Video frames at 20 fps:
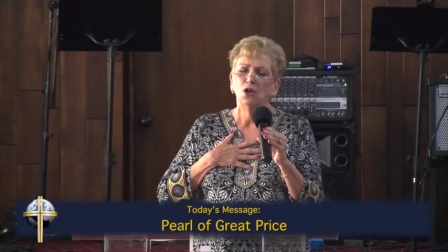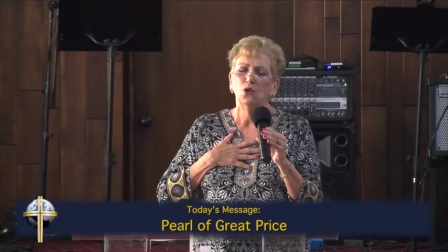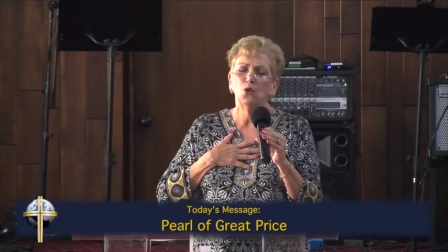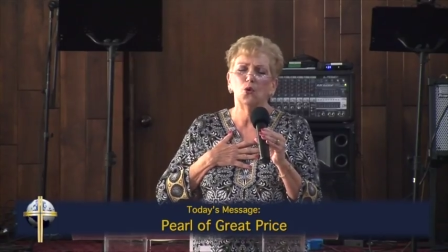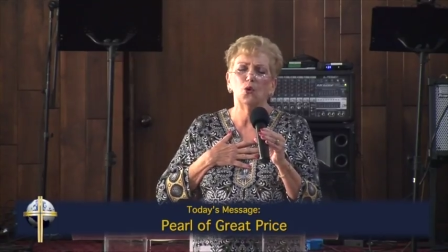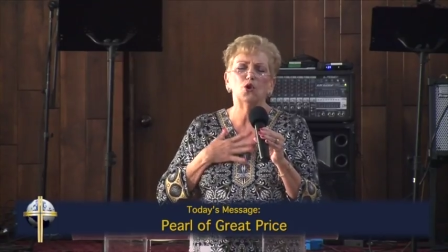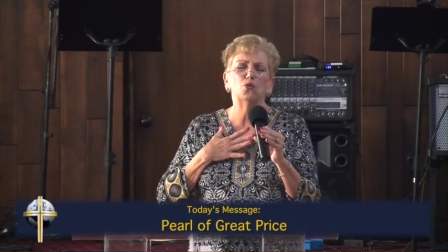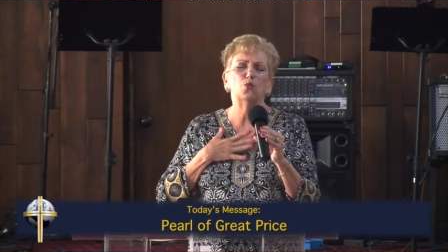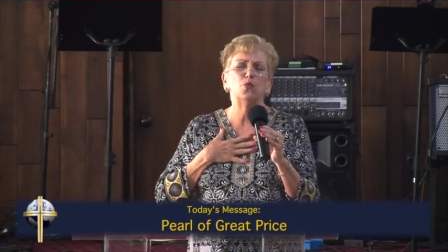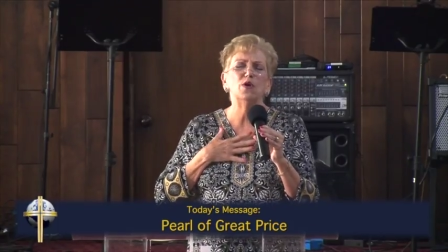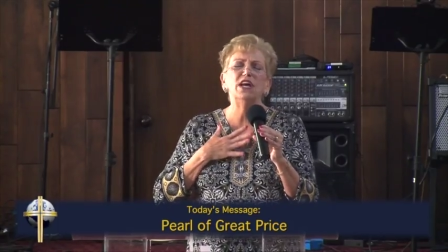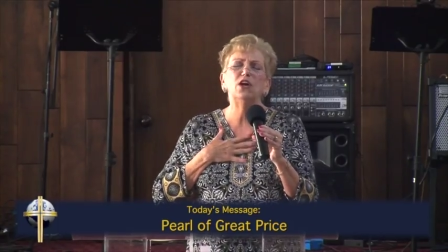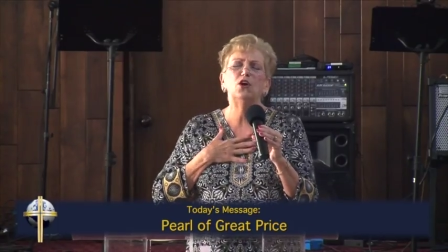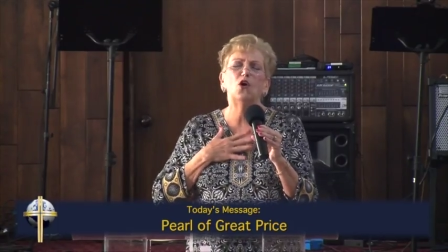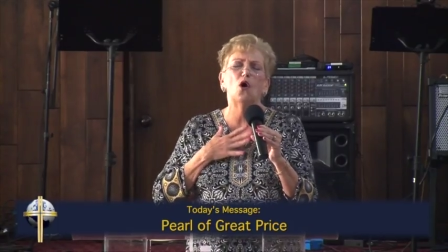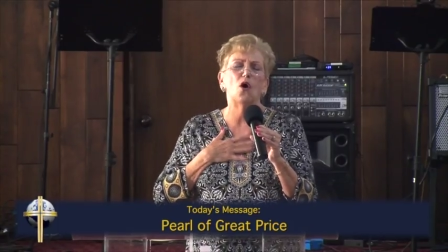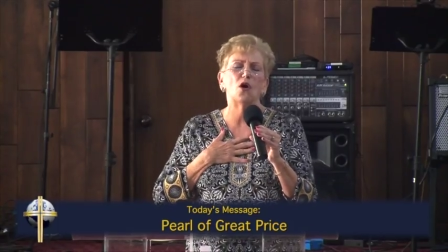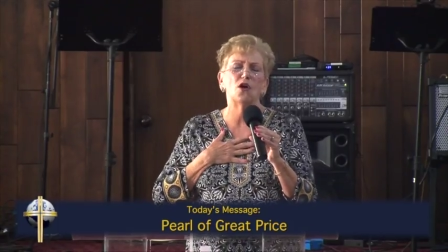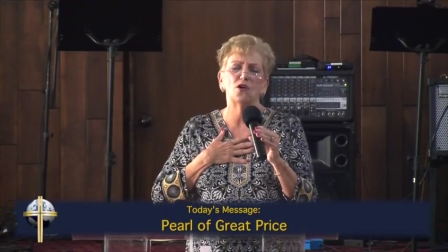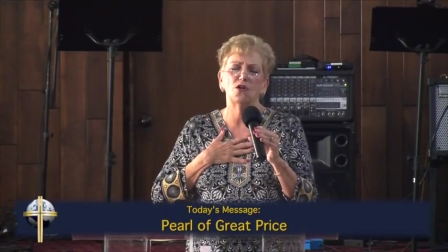Lord, we
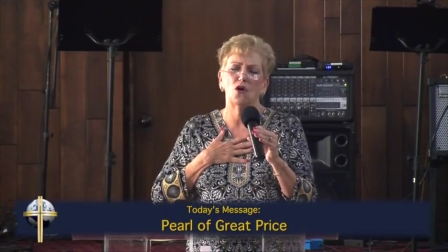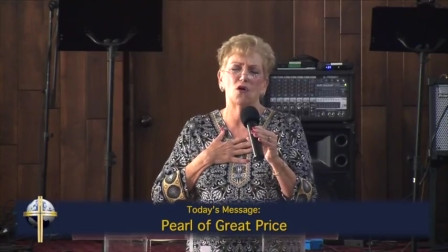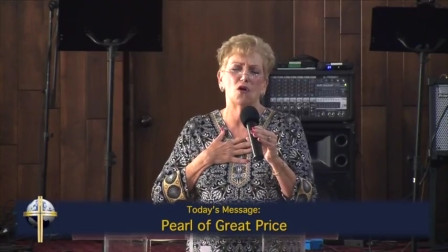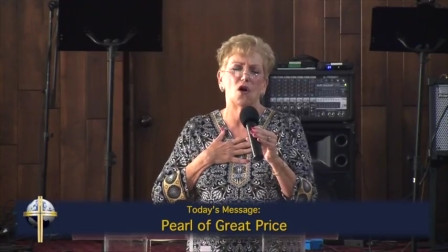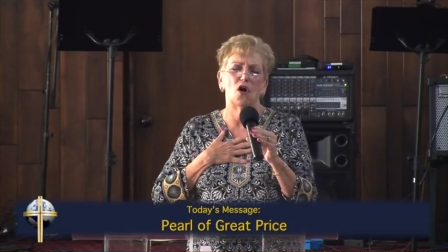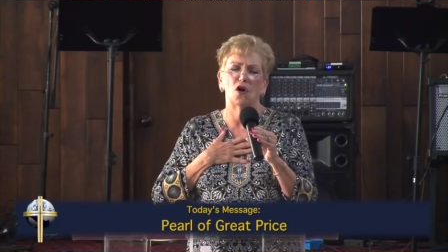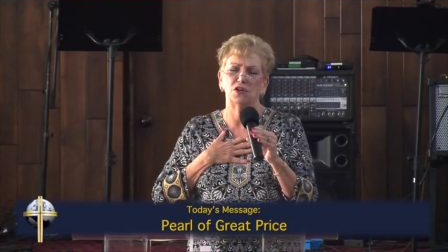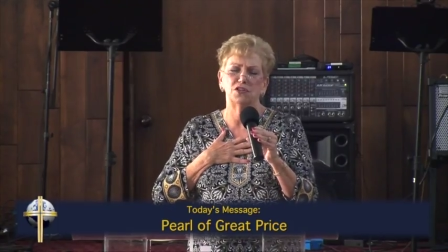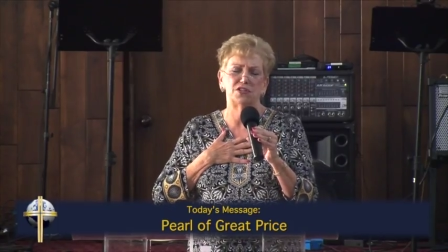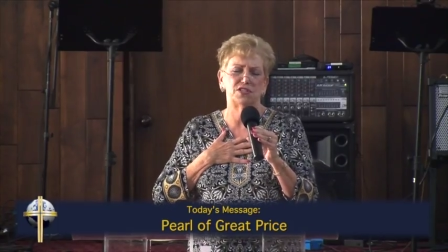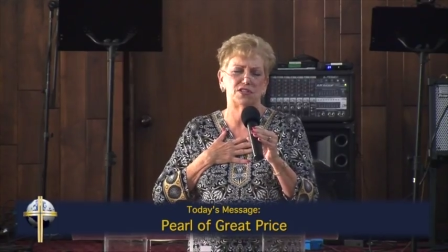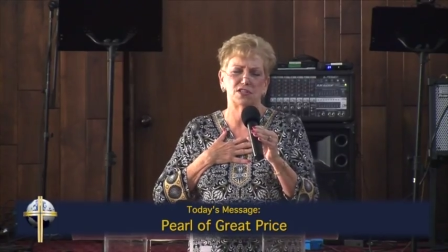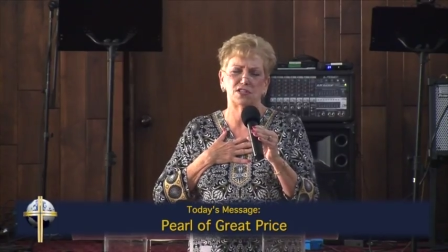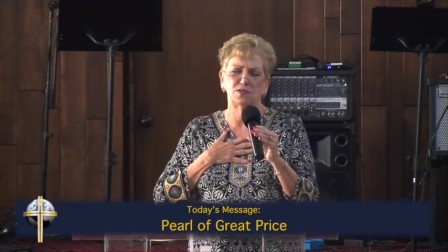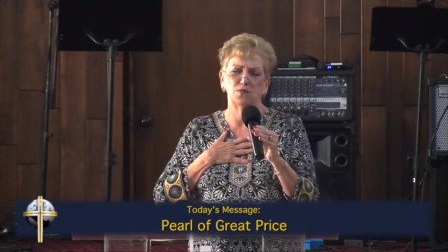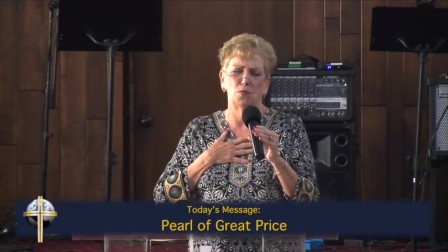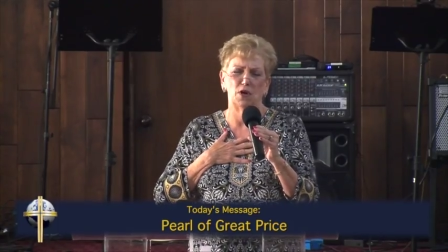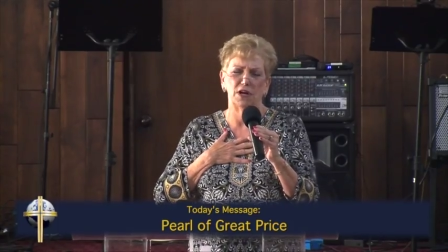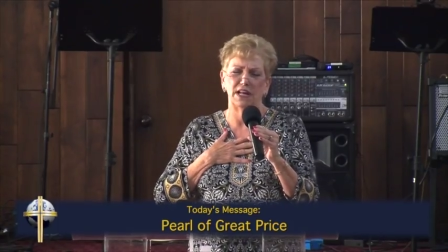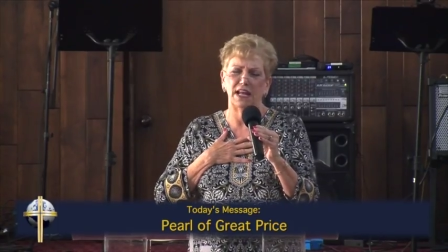guard our hearts
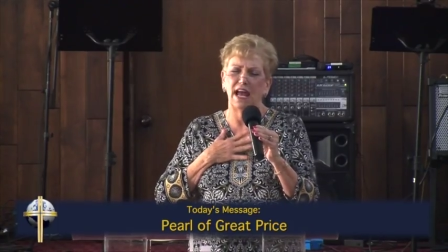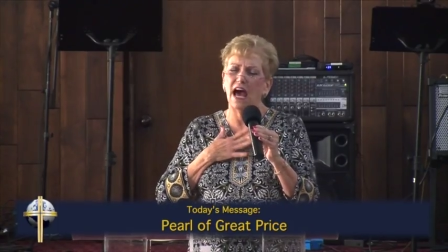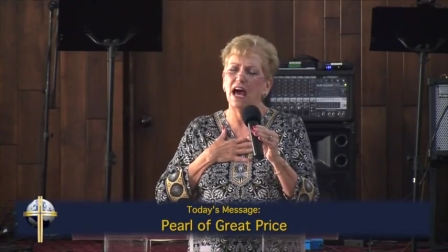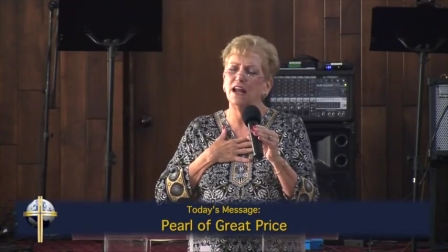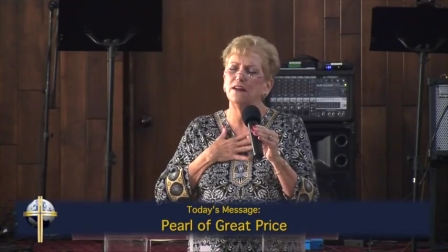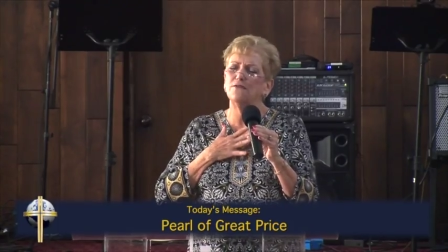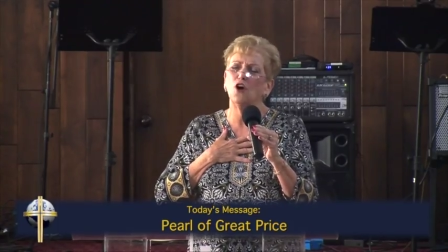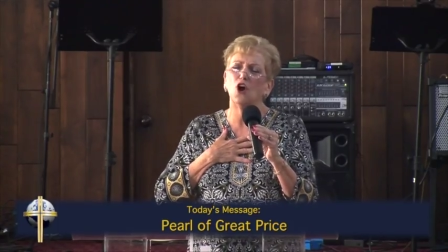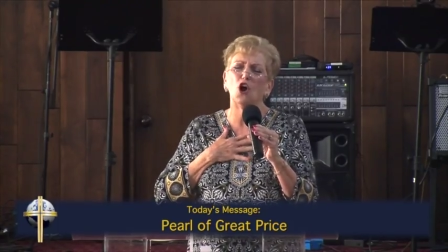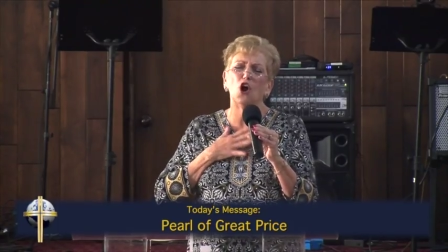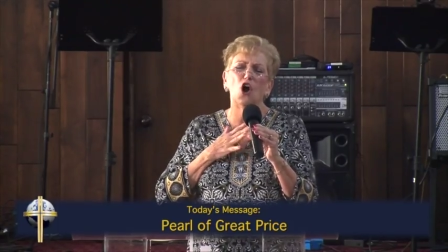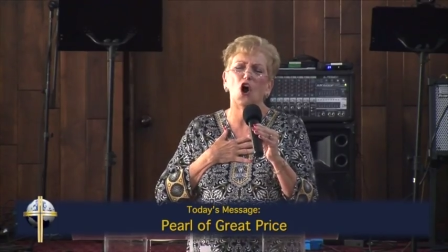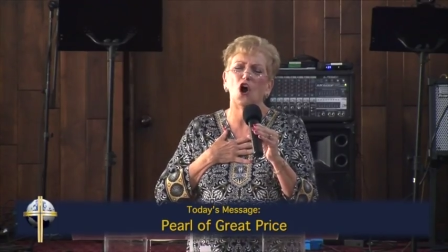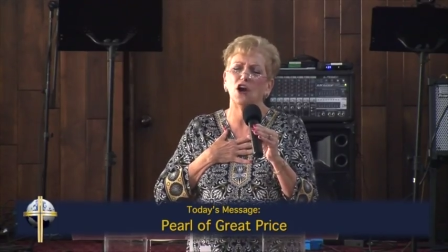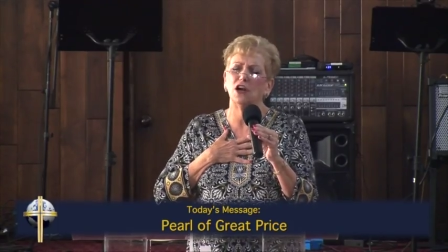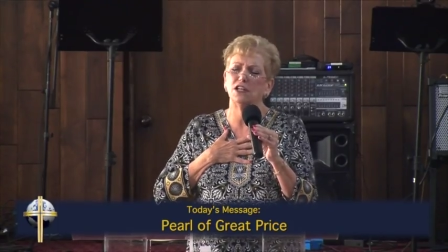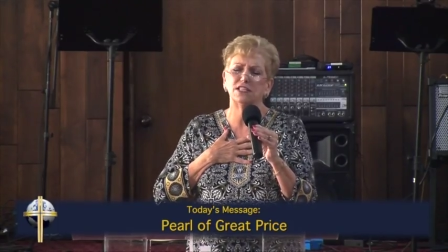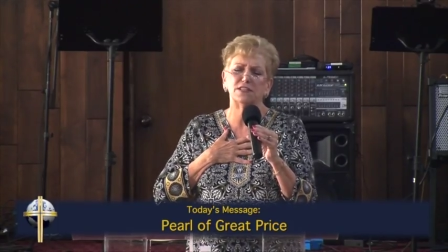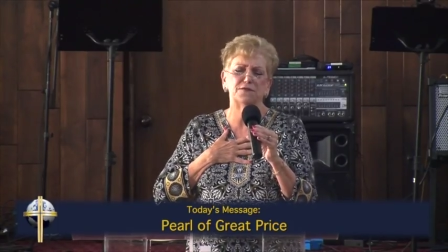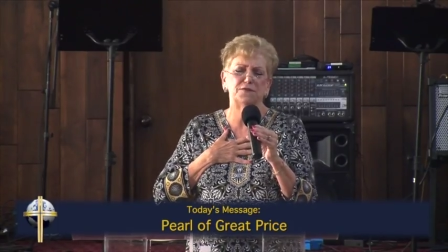this morning. Out of our
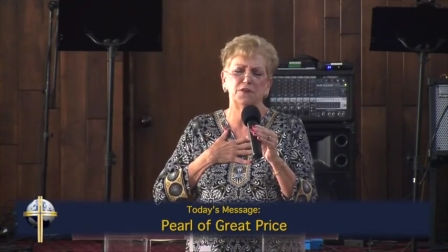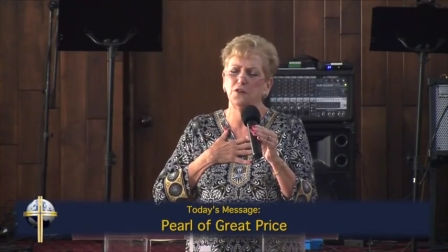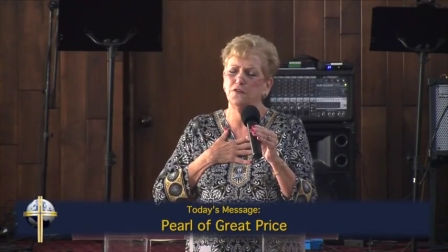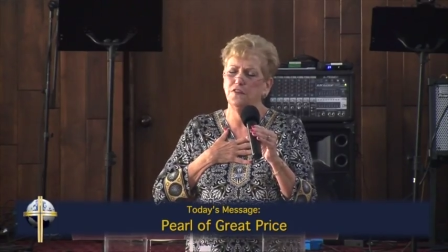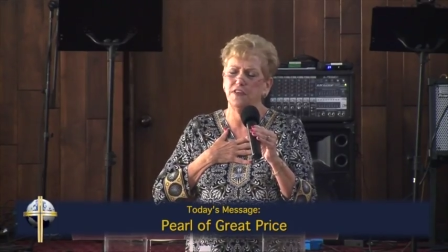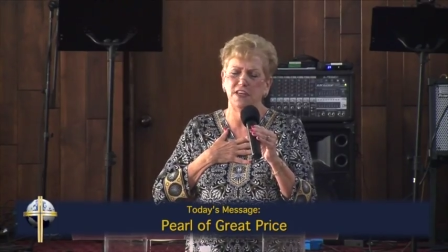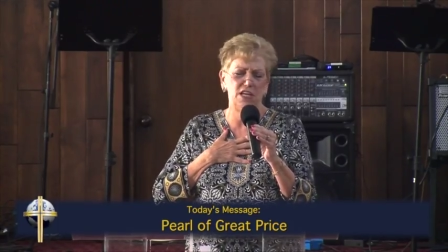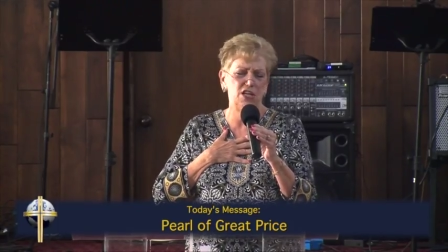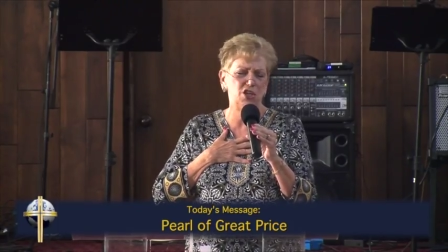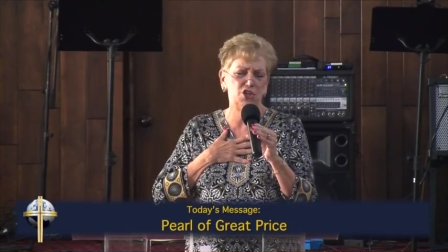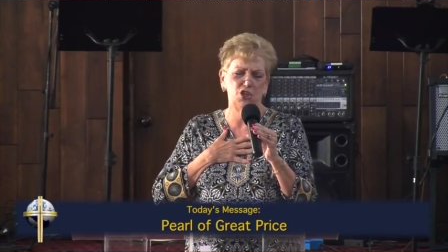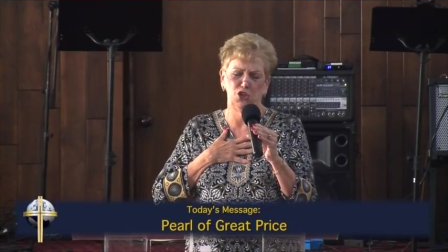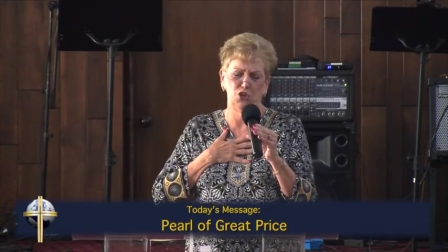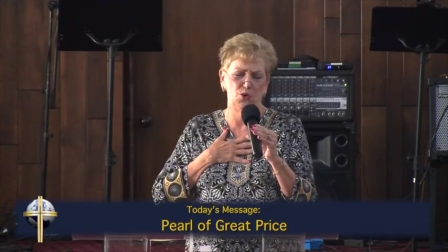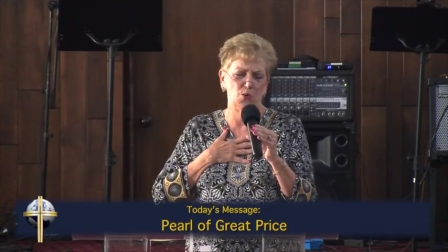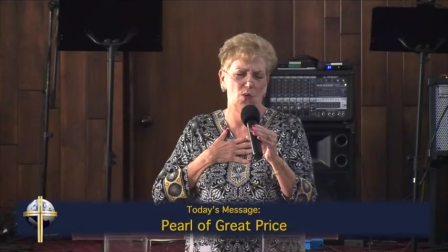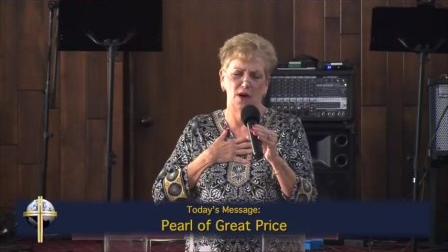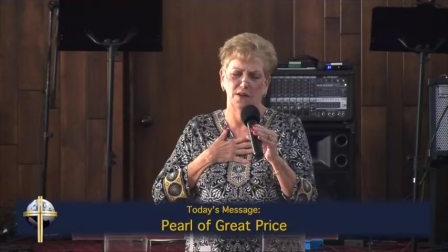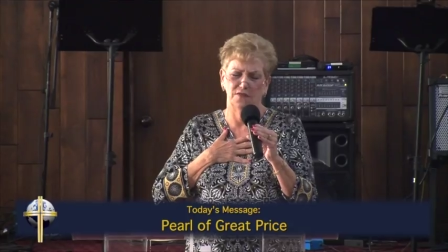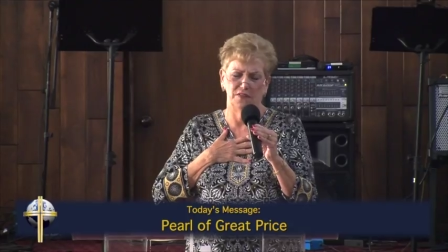hearts flow the
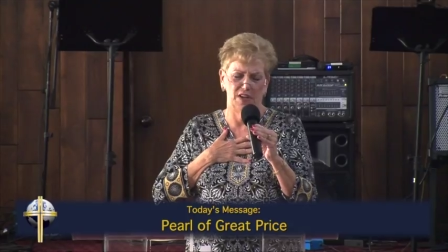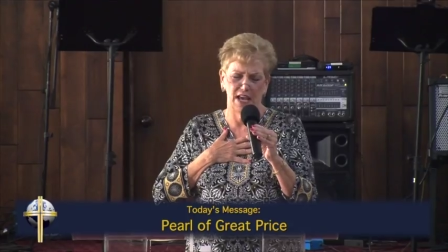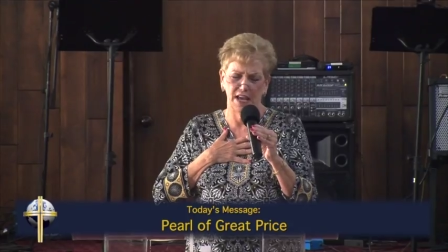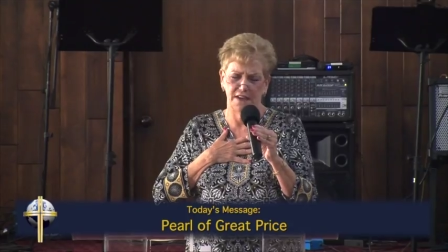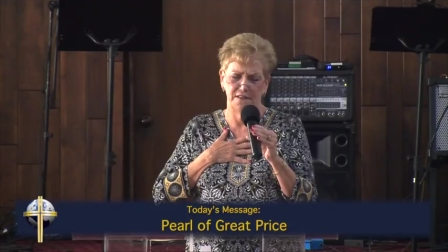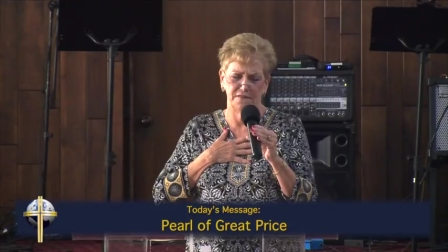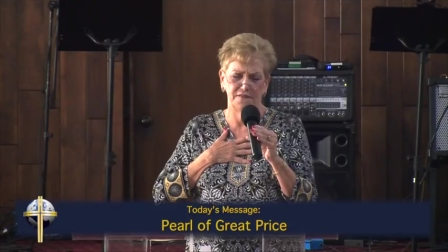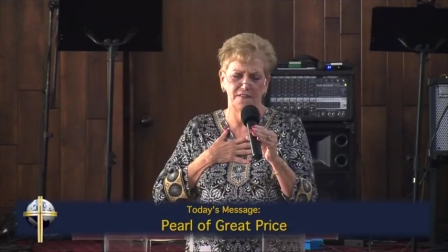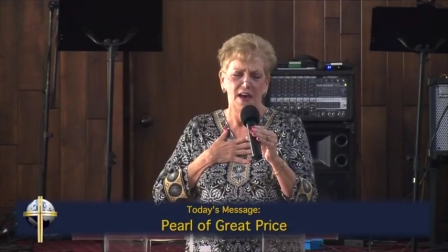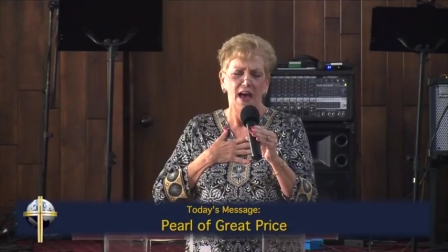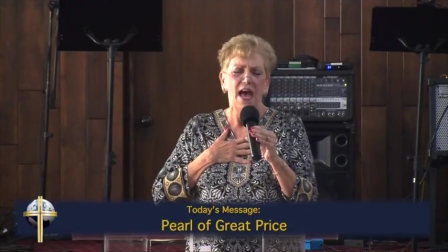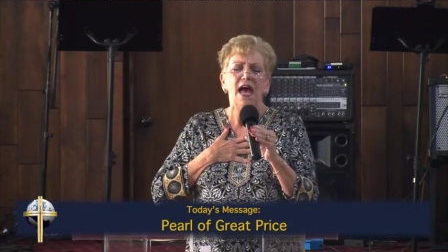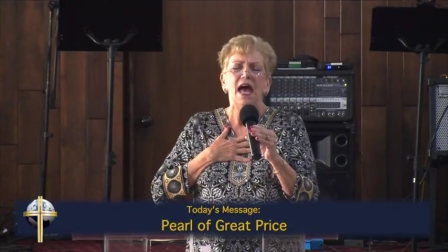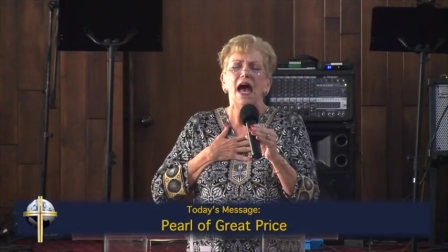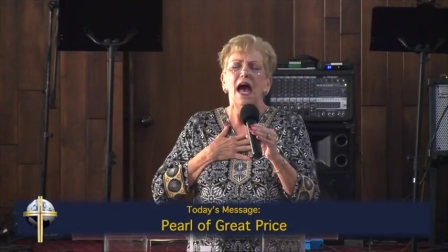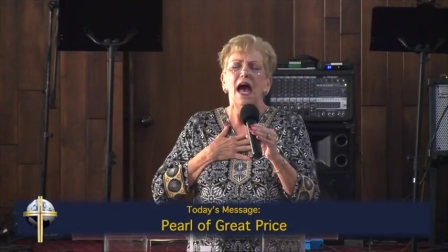issue of life.